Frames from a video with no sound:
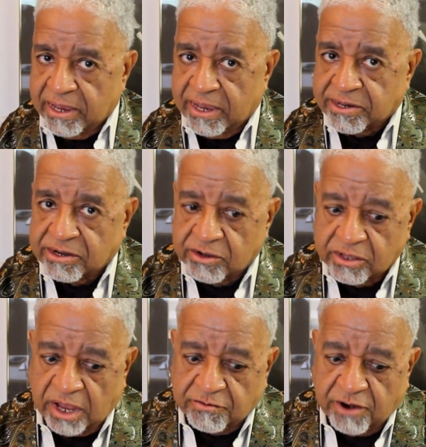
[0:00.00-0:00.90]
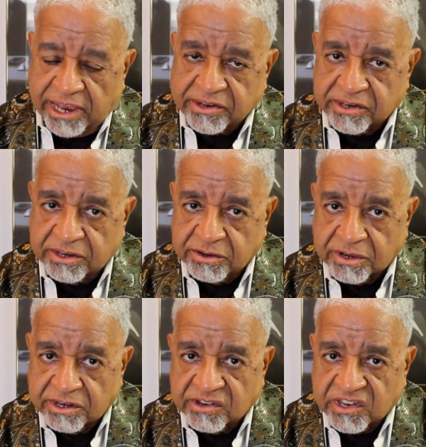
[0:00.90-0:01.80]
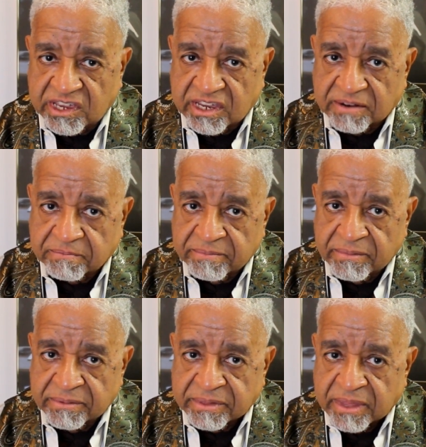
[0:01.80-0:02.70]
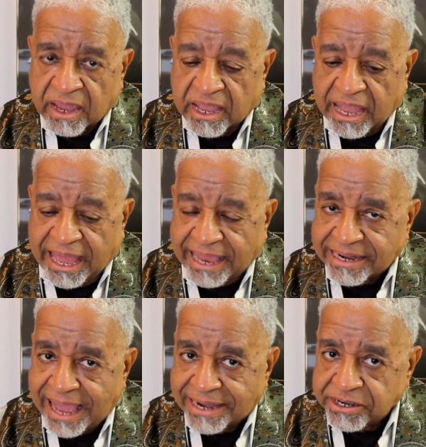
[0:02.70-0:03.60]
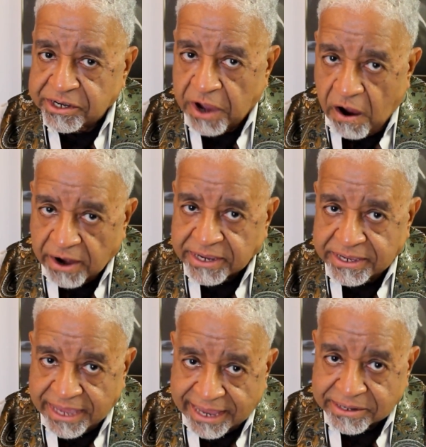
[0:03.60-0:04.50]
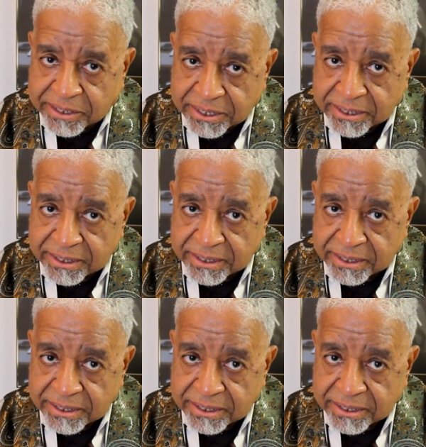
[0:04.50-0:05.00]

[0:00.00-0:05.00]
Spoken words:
it's a little unrest, you can see it. Hadn't gotten dark yet,